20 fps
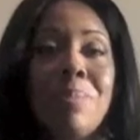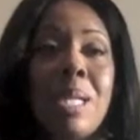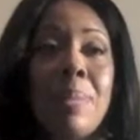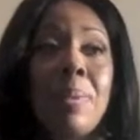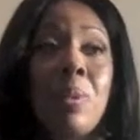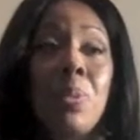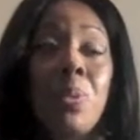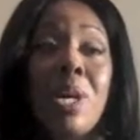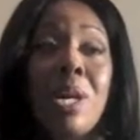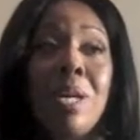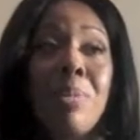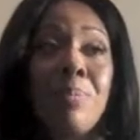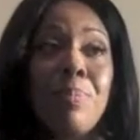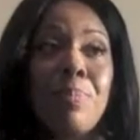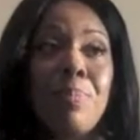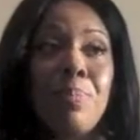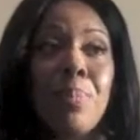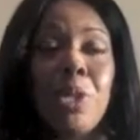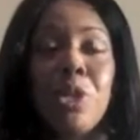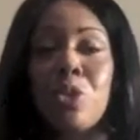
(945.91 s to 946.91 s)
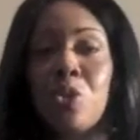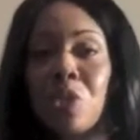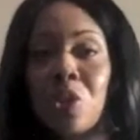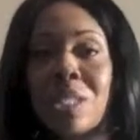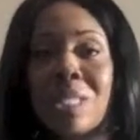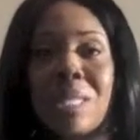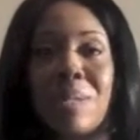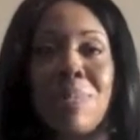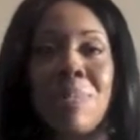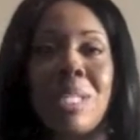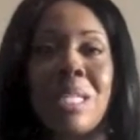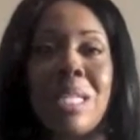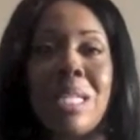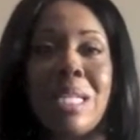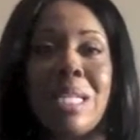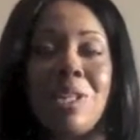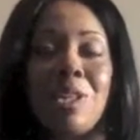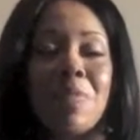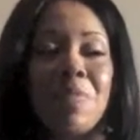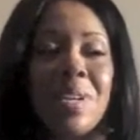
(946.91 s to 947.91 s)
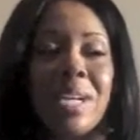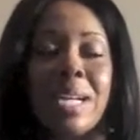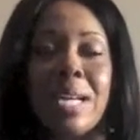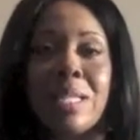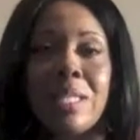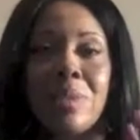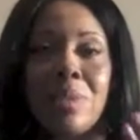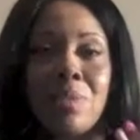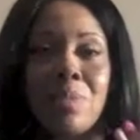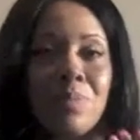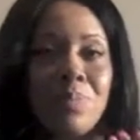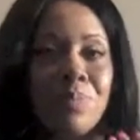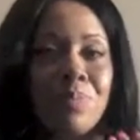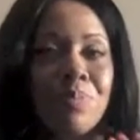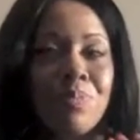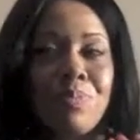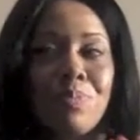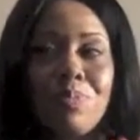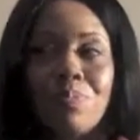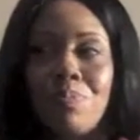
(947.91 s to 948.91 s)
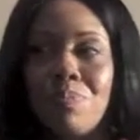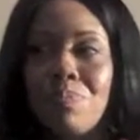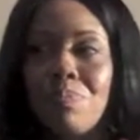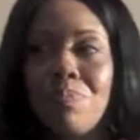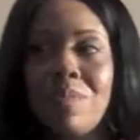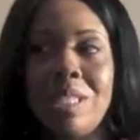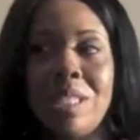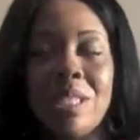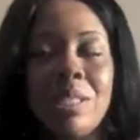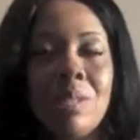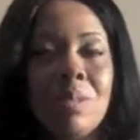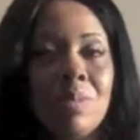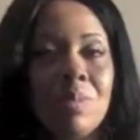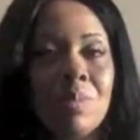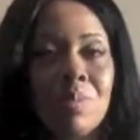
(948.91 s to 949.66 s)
maybe where I purchased something, if I kind of, you know,